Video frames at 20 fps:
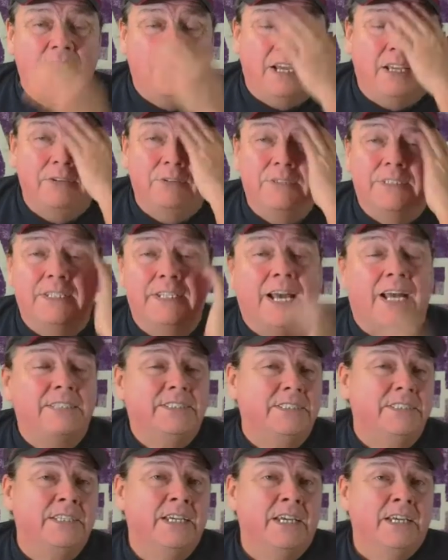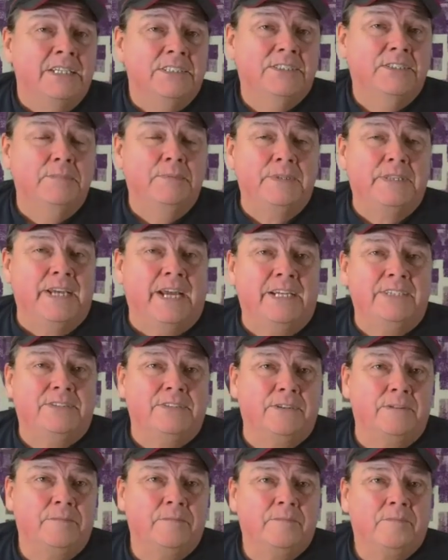He was a Nazi
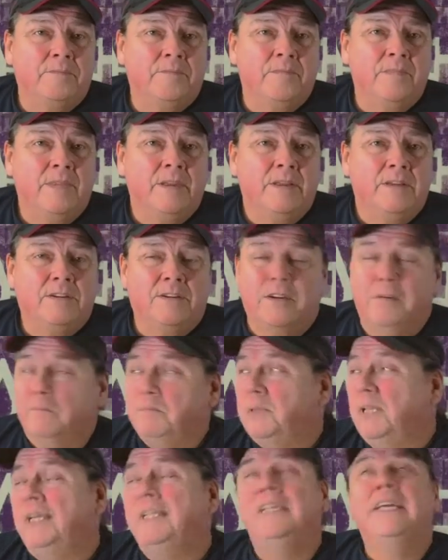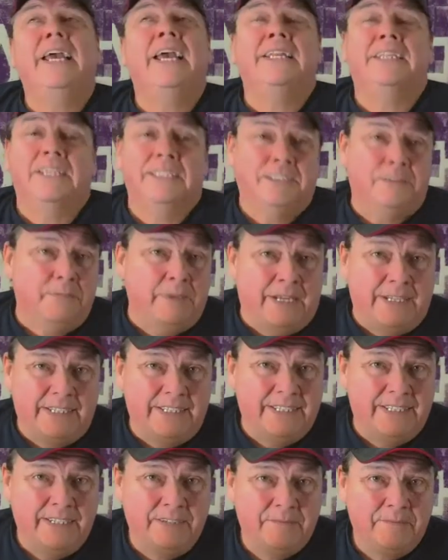sympathizer, completely
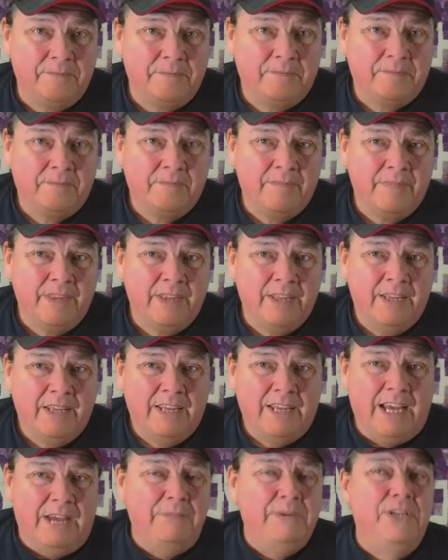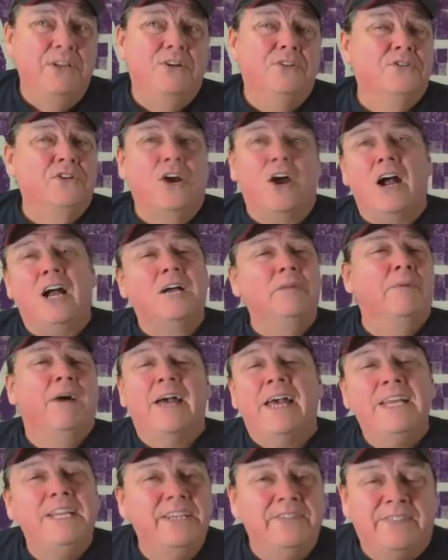anti-Semitic. I mean, you don't talk
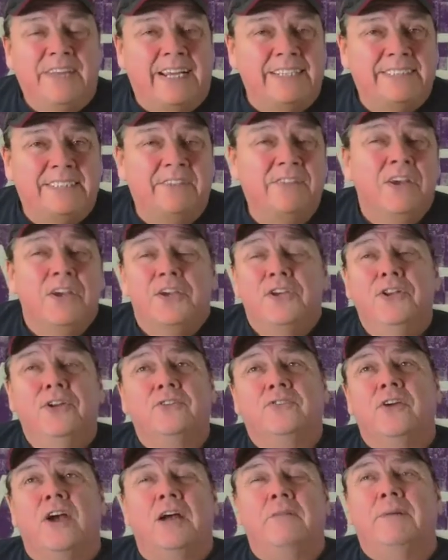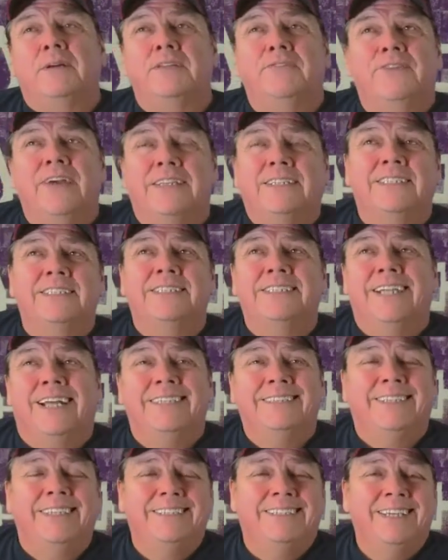about any of that stuff. You don't talk about the fact that the
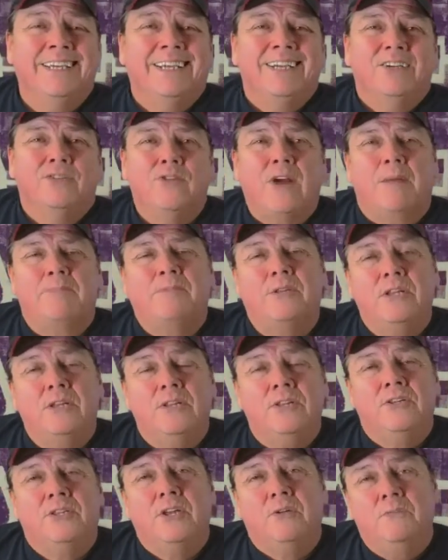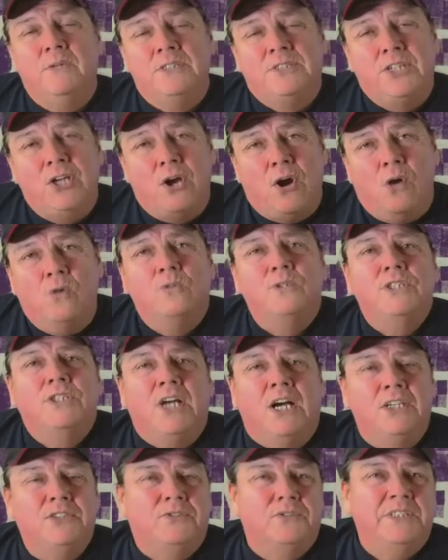United States dropped it was the only
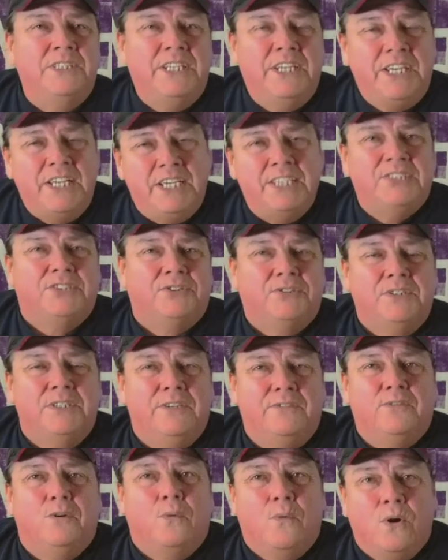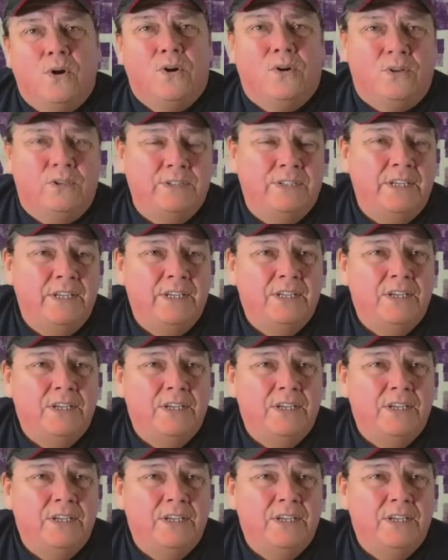country in the history of the world